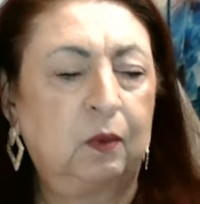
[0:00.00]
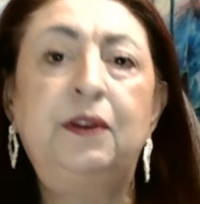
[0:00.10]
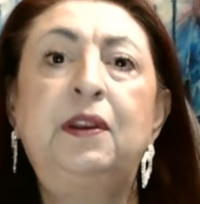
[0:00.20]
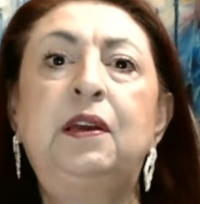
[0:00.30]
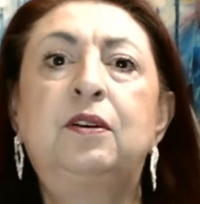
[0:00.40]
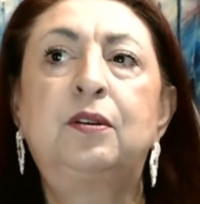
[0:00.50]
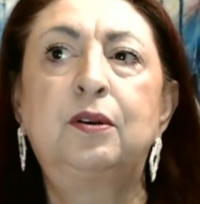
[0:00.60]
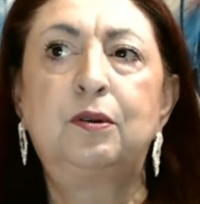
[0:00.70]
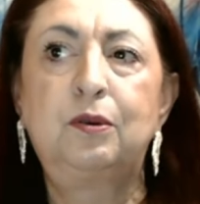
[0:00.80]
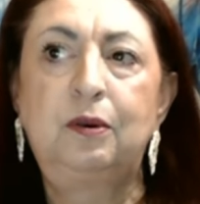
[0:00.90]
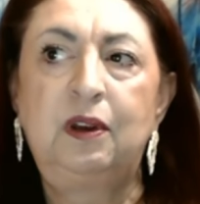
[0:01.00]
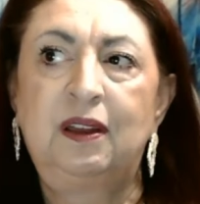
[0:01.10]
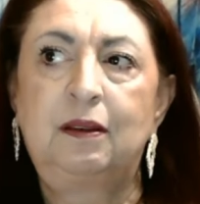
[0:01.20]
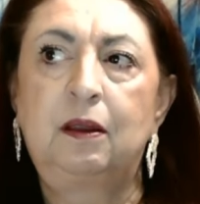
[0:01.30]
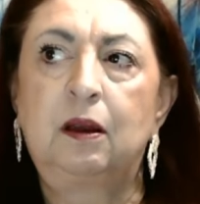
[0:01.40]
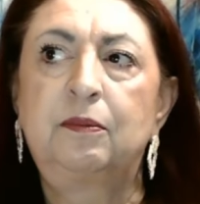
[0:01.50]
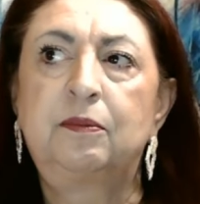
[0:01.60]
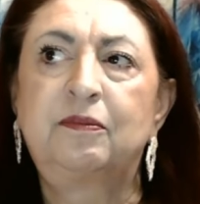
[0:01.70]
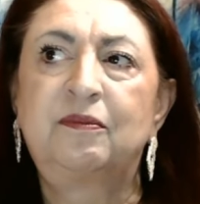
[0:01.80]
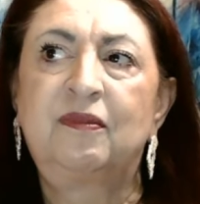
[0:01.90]
We need to,
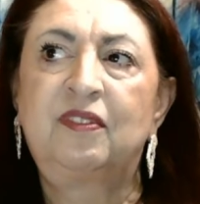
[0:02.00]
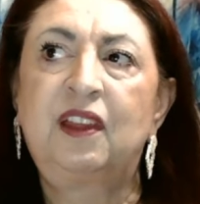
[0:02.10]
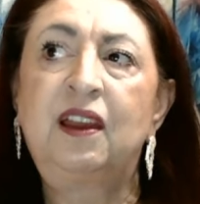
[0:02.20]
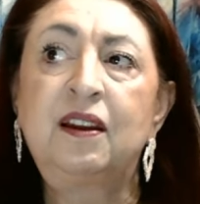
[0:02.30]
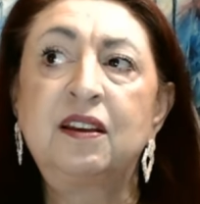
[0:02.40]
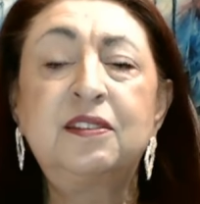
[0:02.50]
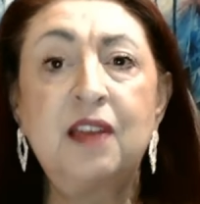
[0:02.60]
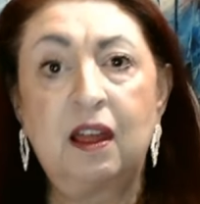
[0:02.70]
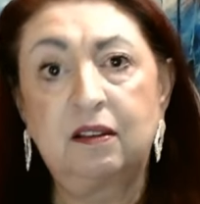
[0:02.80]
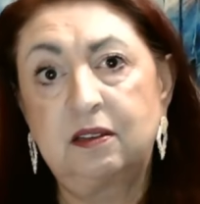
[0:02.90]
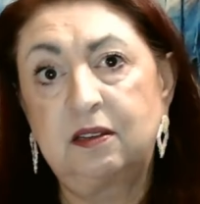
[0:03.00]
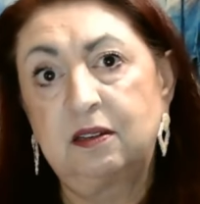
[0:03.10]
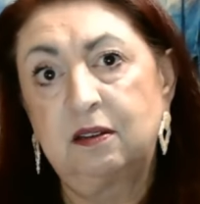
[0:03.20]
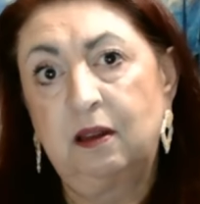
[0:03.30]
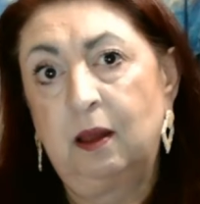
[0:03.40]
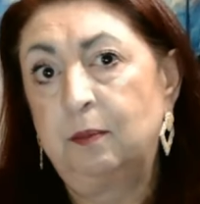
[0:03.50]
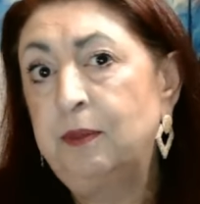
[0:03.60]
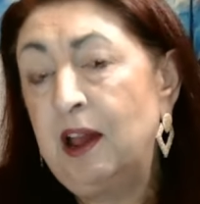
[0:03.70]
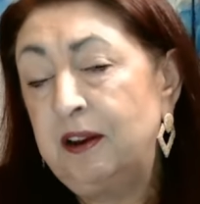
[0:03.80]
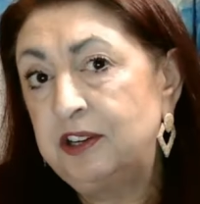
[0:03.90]
in a sense,
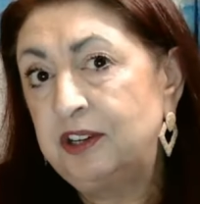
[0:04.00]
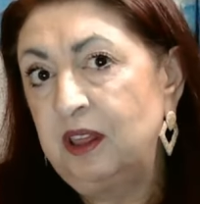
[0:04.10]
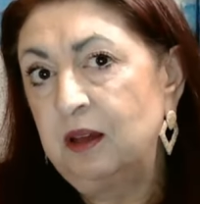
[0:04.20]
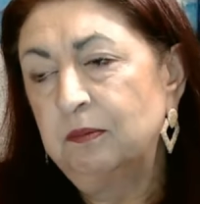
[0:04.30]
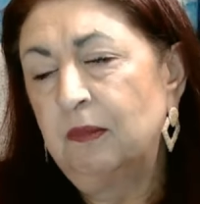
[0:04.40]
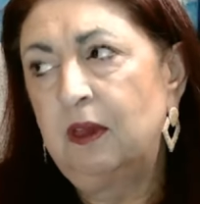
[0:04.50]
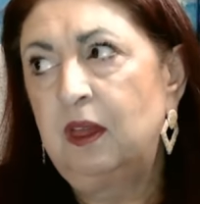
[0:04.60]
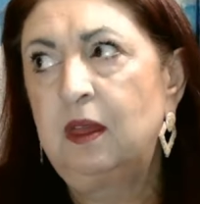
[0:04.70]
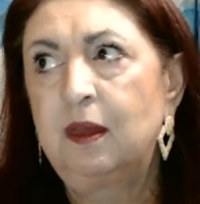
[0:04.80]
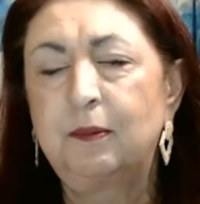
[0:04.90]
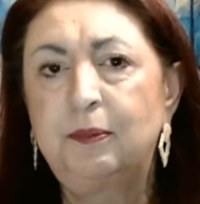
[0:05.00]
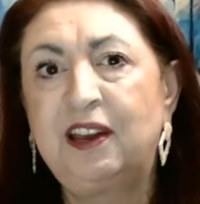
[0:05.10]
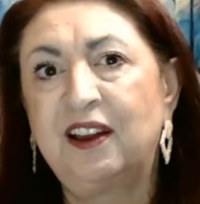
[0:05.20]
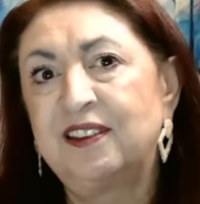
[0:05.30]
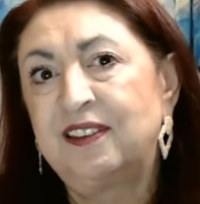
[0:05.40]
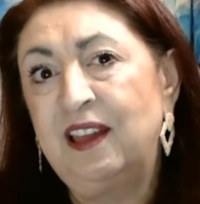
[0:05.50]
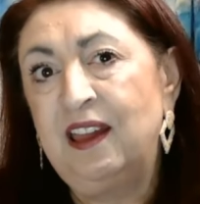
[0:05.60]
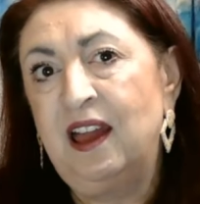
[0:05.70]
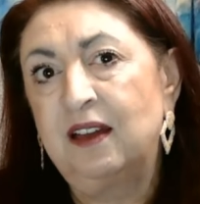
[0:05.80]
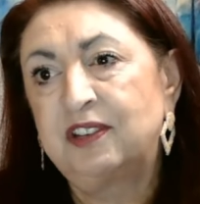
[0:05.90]
punish them because
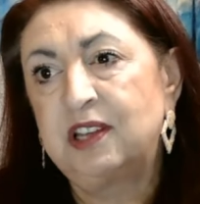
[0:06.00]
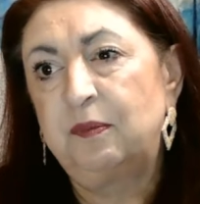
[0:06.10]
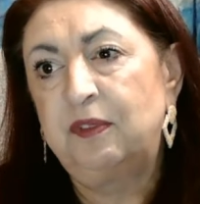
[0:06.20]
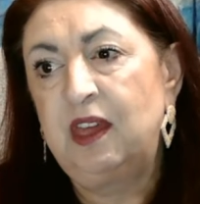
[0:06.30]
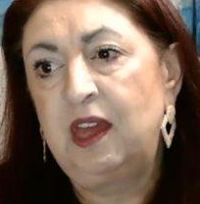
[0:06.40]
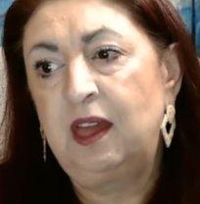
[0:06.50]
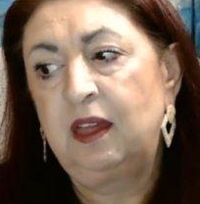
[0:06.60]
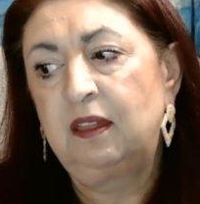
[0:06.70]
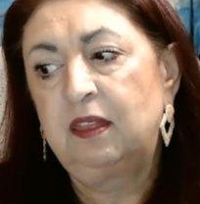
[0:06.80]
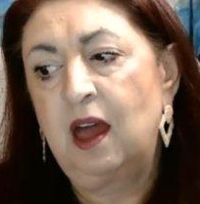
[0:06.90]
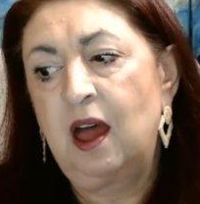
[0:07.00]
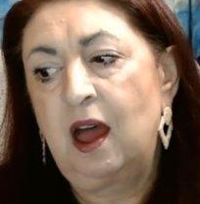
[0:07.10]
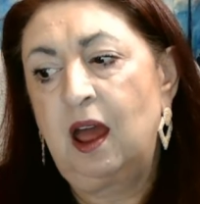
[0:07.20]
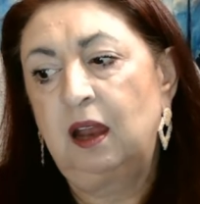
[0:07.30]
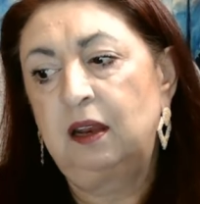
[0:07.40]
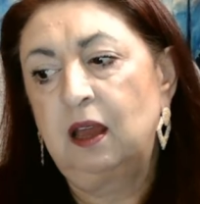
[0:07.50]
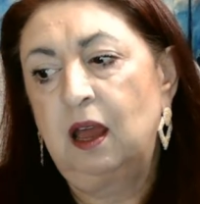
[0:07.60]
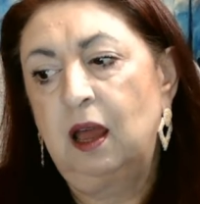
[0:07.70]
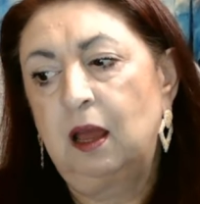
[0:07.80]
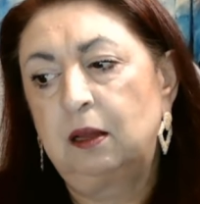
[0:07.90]
they have something that
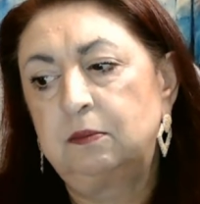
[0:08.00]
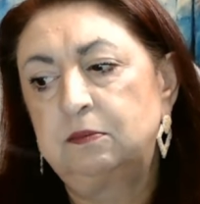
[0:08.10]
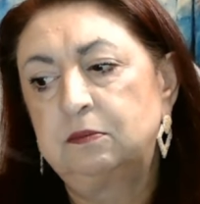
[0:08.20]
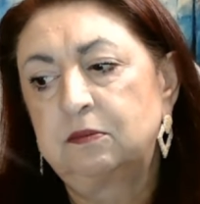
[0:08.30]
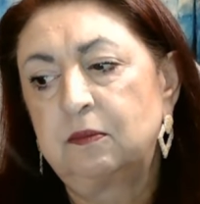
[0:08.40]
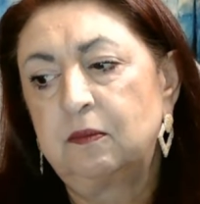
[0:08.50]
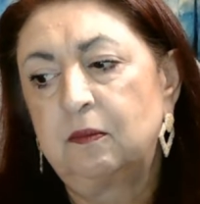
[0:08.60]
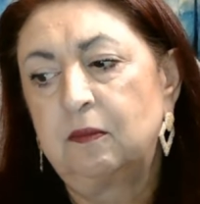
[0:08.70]
that